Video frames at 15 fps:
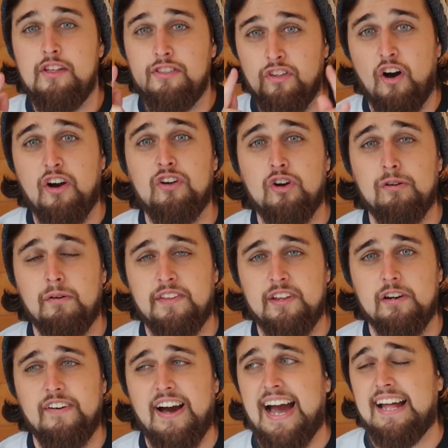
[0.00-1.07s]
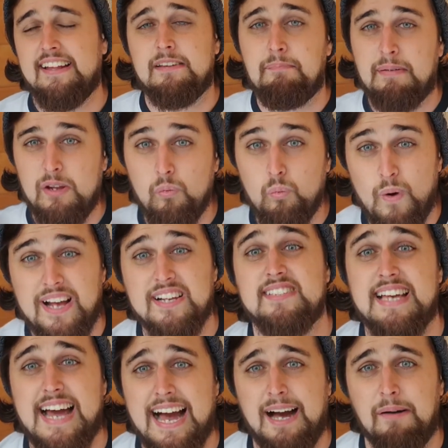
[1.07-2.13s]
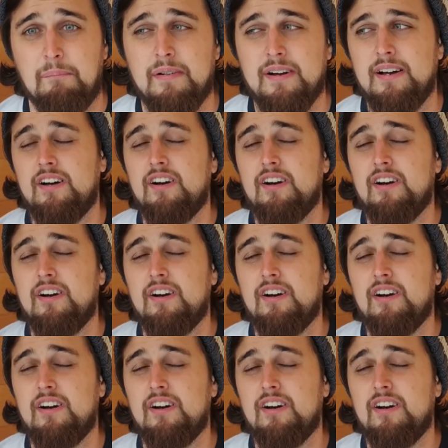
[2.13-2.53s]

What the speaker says: Nottingham, on the other hand, beat West Ham